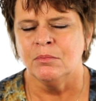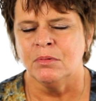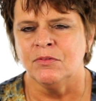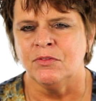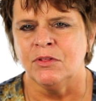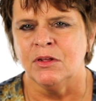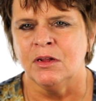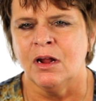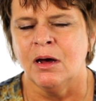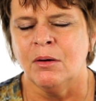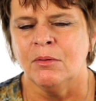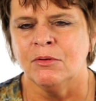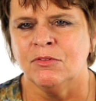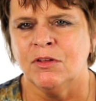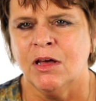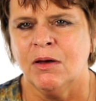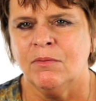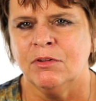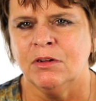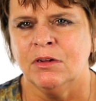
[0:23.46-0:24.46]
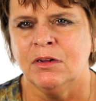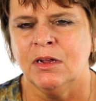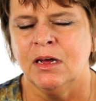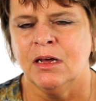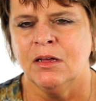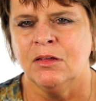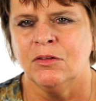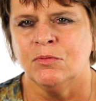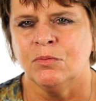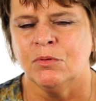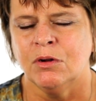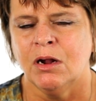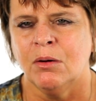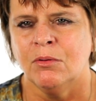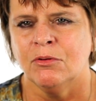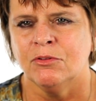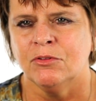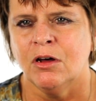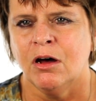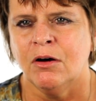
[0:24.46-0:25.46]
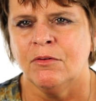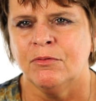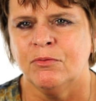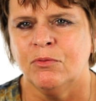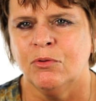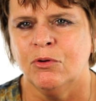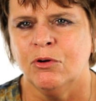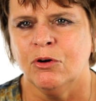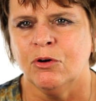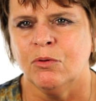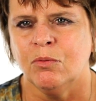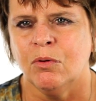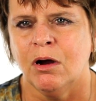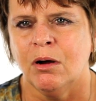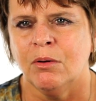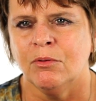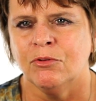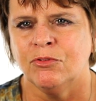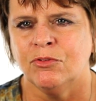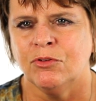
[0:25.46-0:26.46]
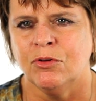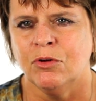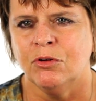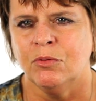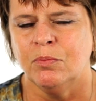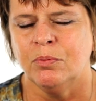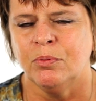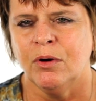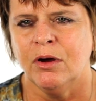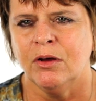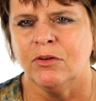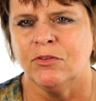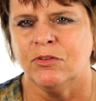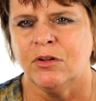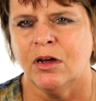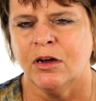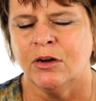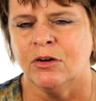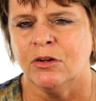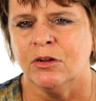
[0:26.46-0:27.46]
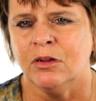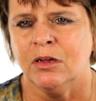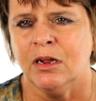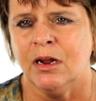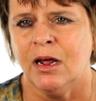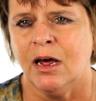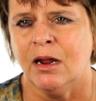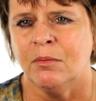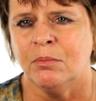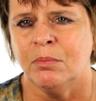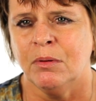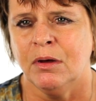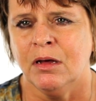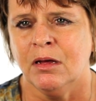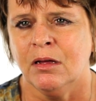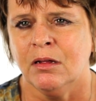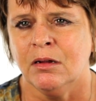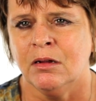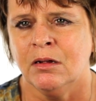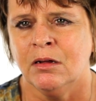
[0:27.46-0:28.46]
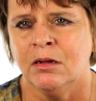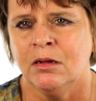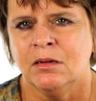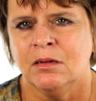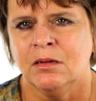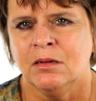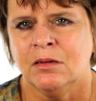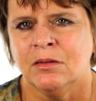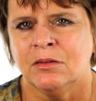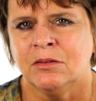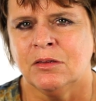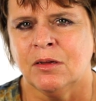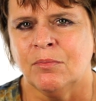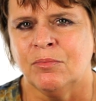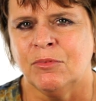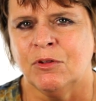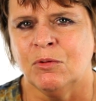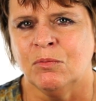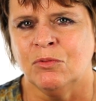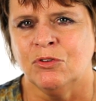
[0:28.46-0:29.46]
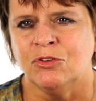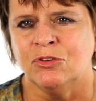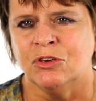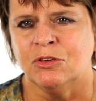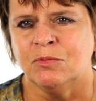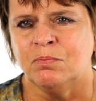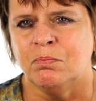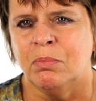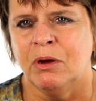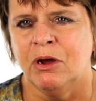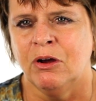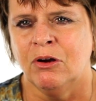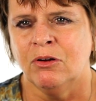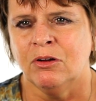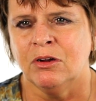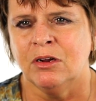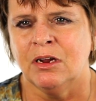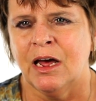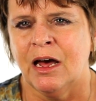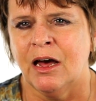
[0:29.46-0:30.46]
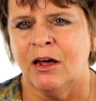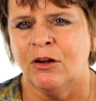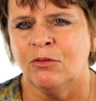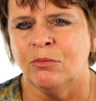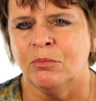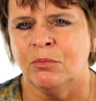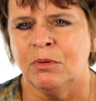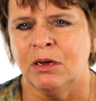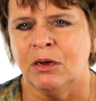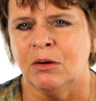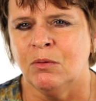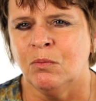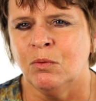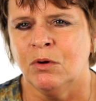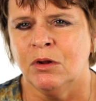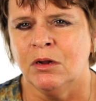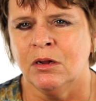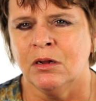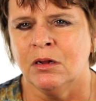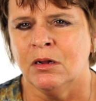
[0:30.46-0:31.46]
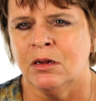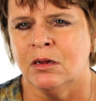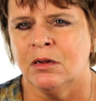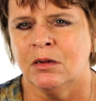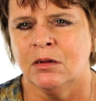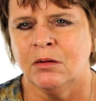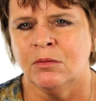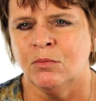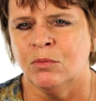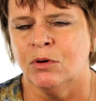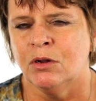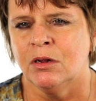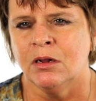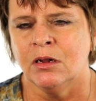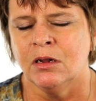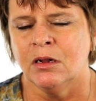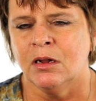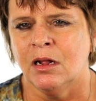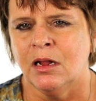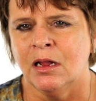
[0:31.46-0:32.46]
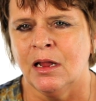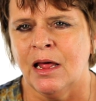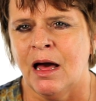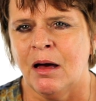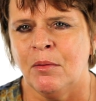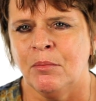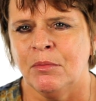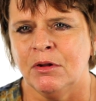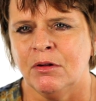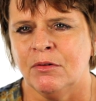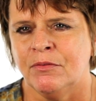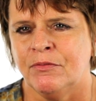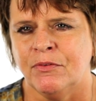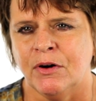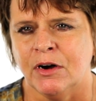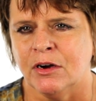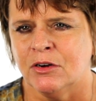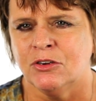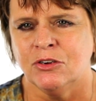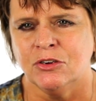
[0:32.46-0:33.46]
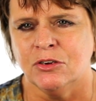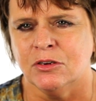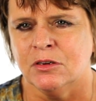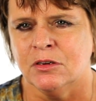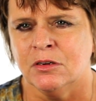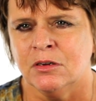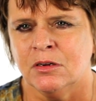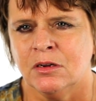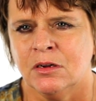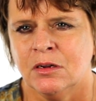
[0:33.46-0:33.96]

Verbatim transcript: But then I was having days when I was off work where I was so depressed I couldn't get out of bed. Something was just bearing down on me and wouldn't wouldn't allow me to function.